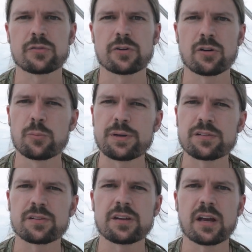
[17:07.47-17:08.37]
of our
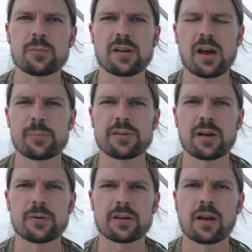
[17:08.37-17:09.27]
obesity
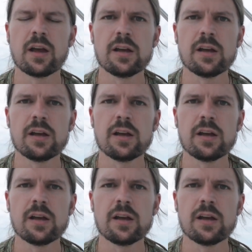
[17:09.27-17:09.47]
epidemic